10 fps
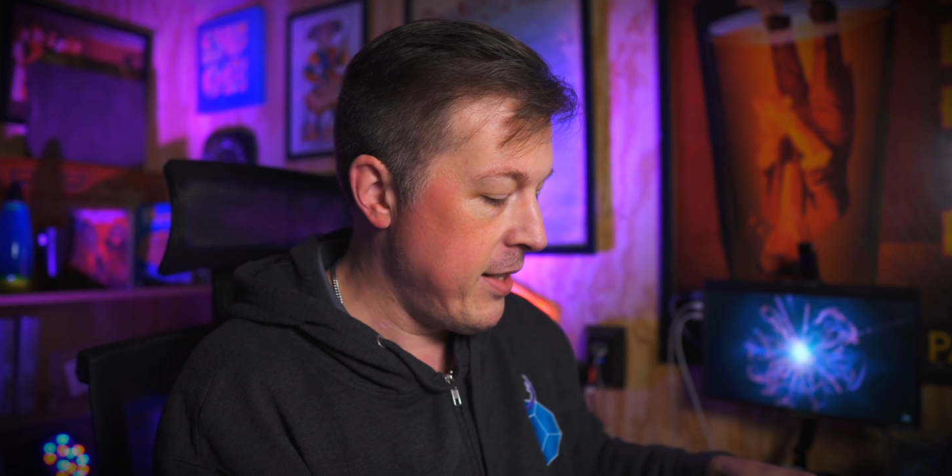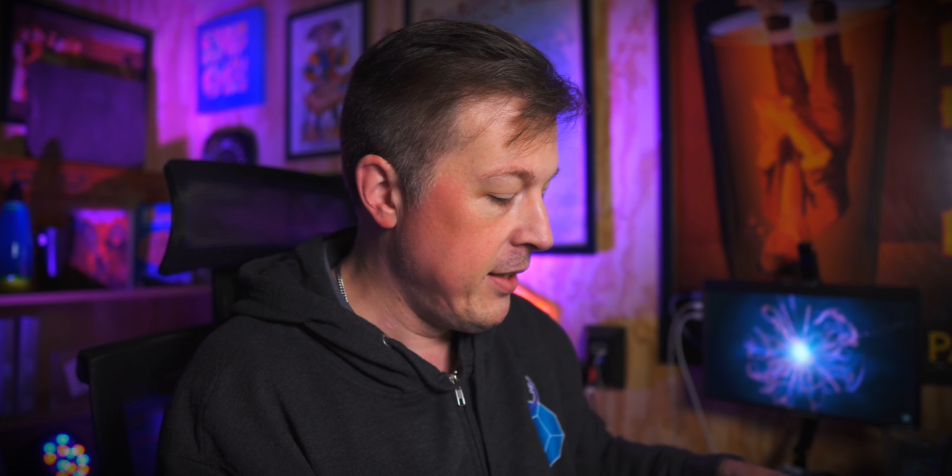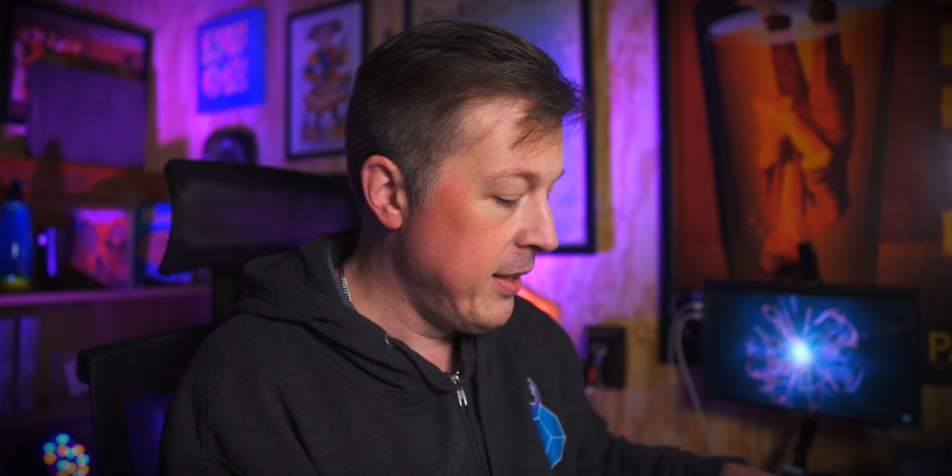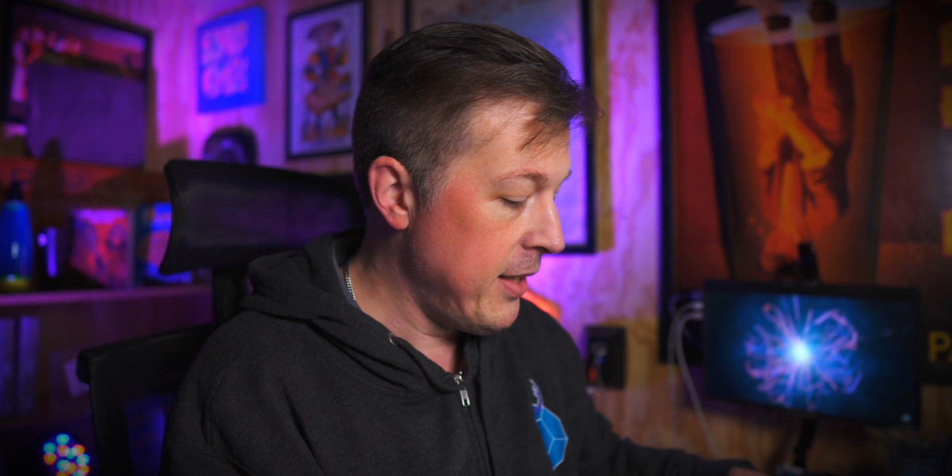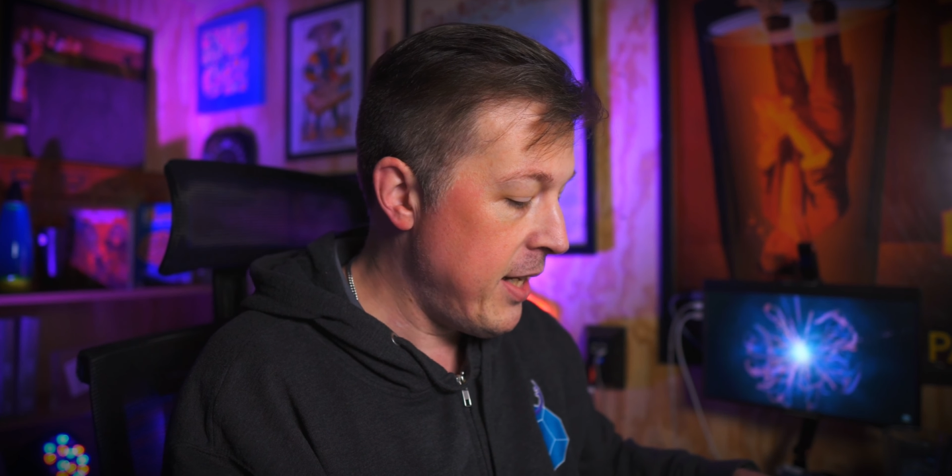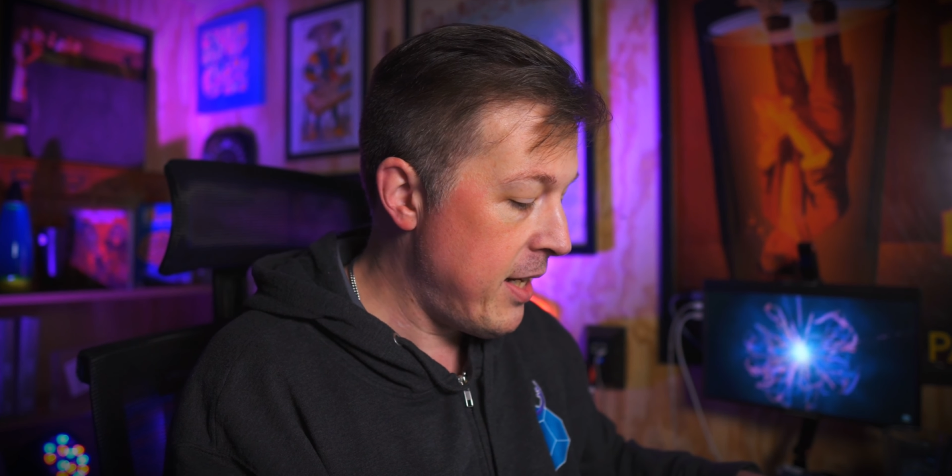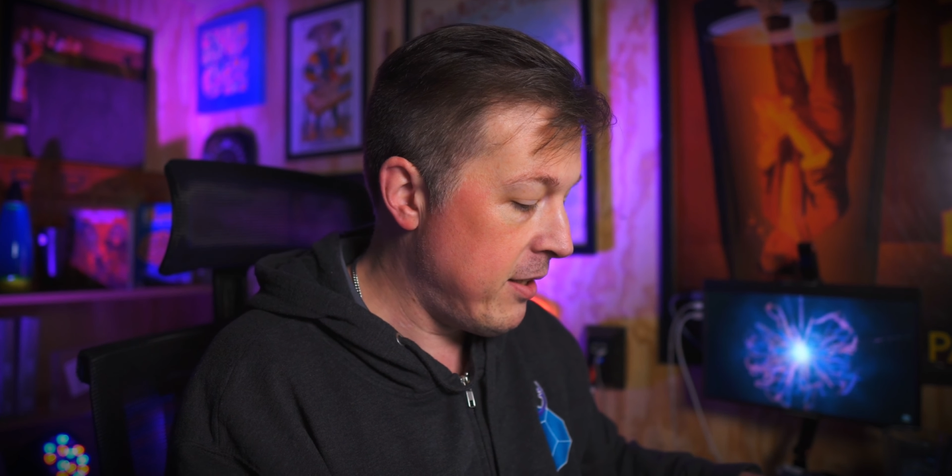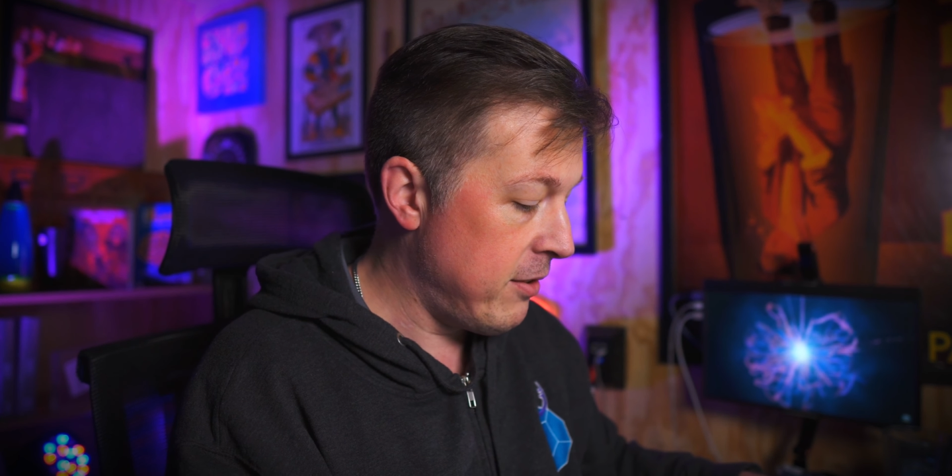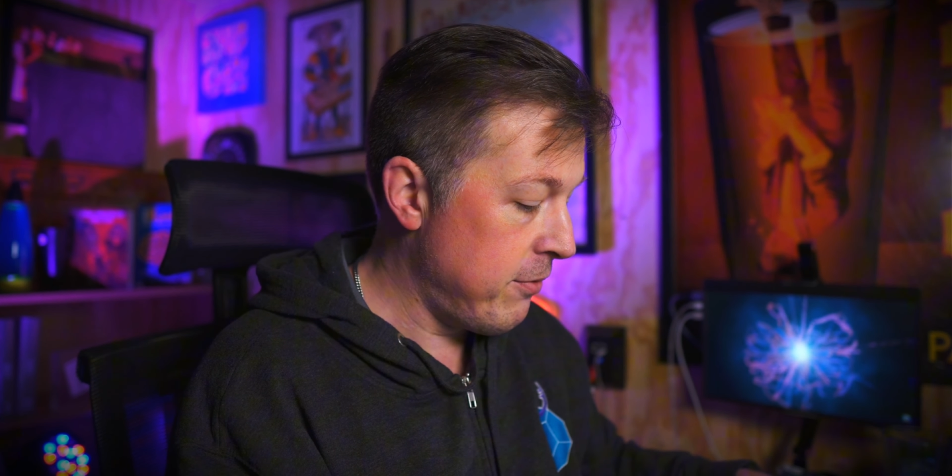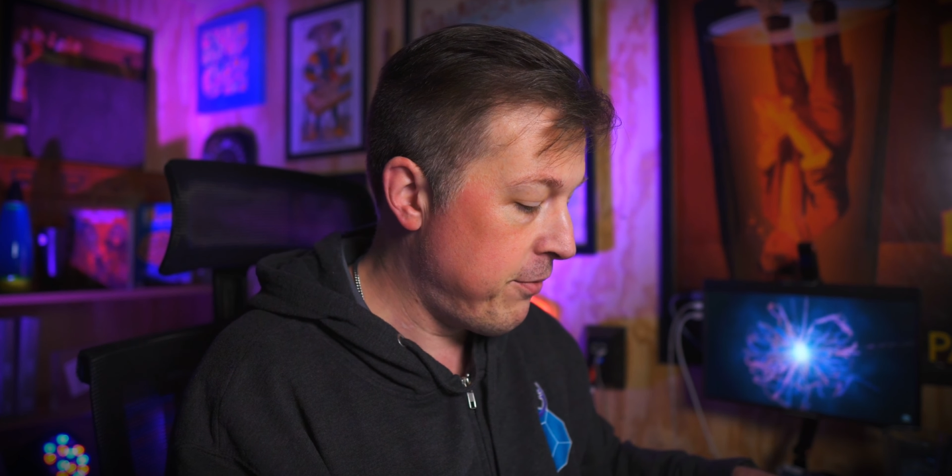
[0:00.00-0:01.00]

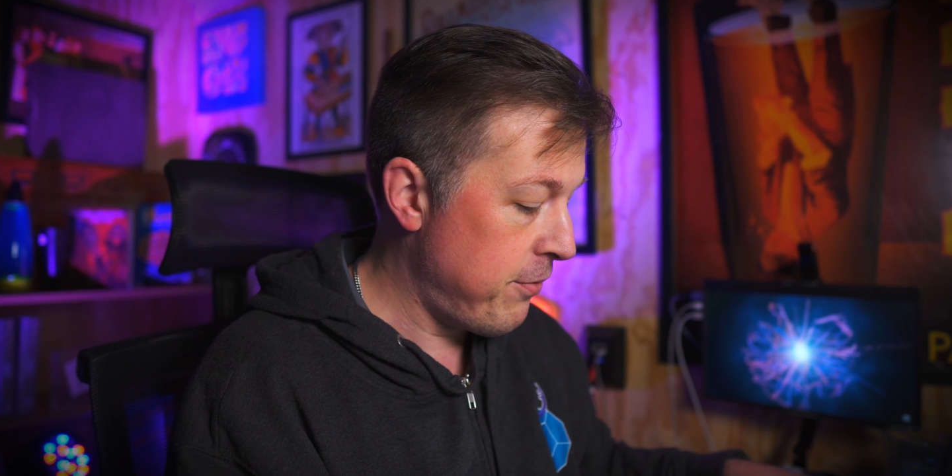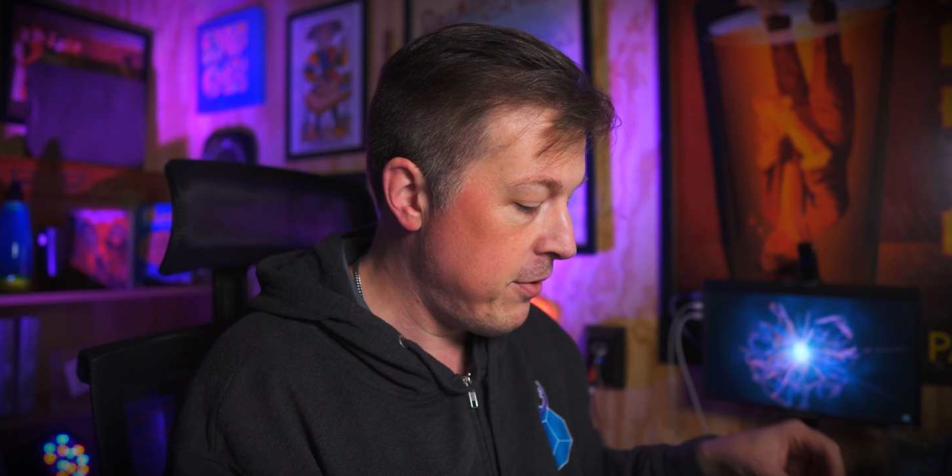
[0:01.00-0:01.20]
love